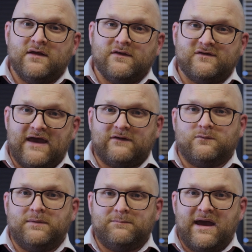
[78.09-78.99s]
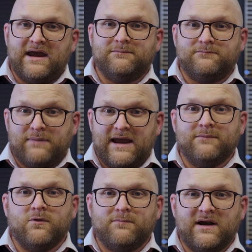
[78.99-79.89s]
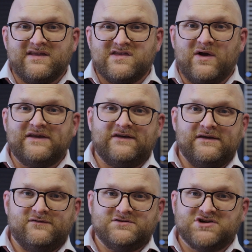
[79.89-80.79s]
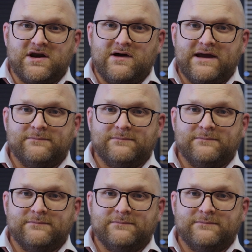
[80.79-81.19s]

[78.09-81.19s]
the tax would be payable by the 19th of July.